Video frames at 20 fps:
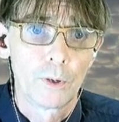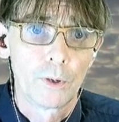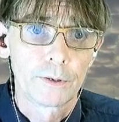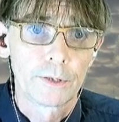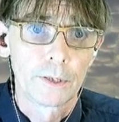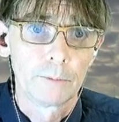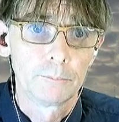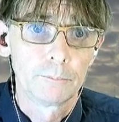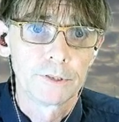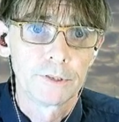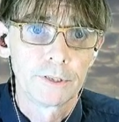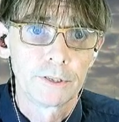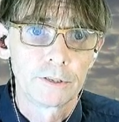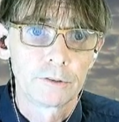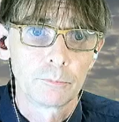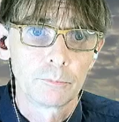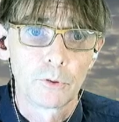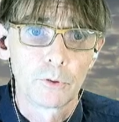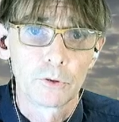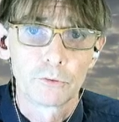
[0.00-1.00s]
1 times
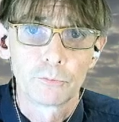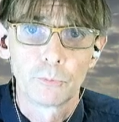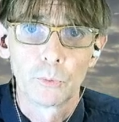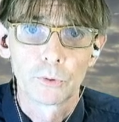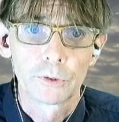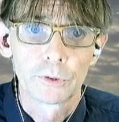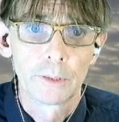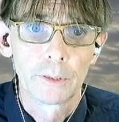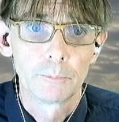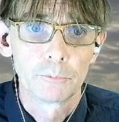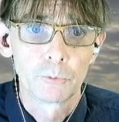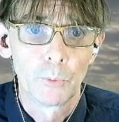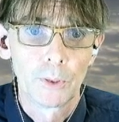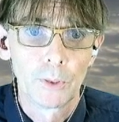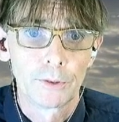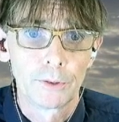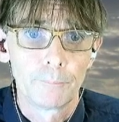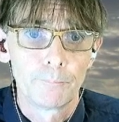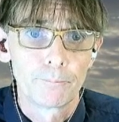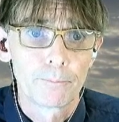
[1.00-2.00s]
6 plus 4 times
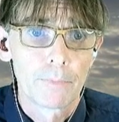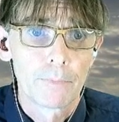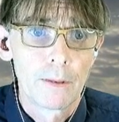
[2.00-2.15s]
1.